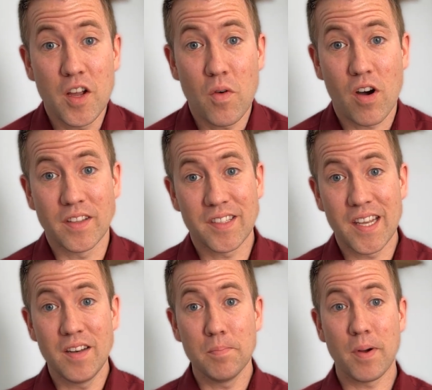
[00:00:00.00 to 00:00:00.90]
on
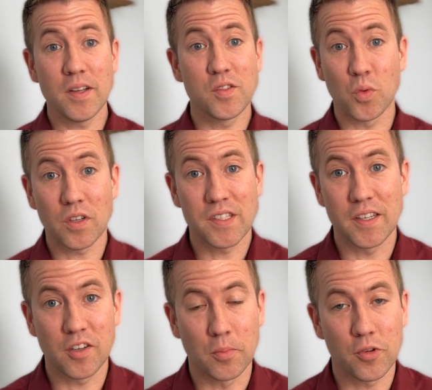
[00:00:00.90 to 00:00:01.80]
10 buzzwords in
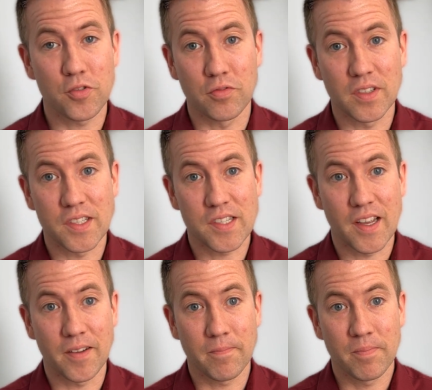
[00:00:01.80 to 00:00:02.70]
commercial real estate.